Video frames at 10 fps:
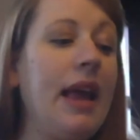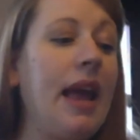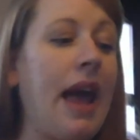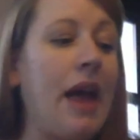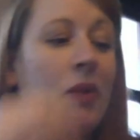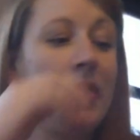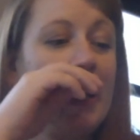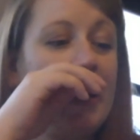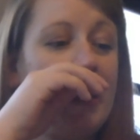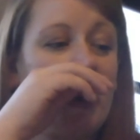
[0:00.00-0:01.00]
And what they
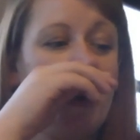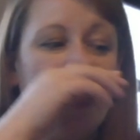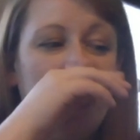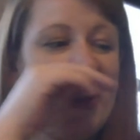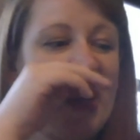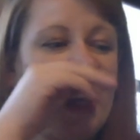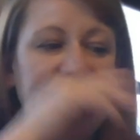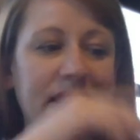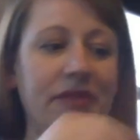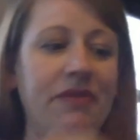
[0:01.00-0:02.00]
do is,
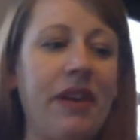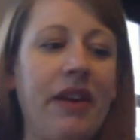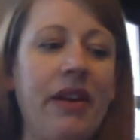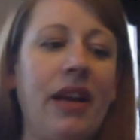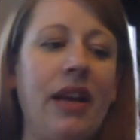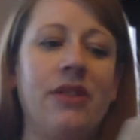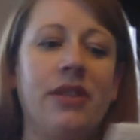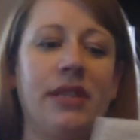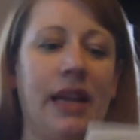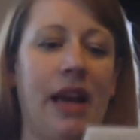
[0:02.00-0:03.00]
it's very
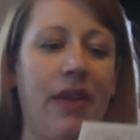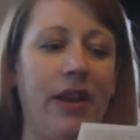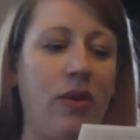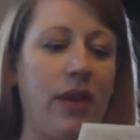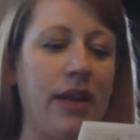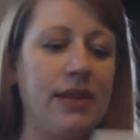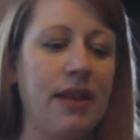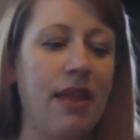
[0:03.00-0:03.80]
interesting how they do this.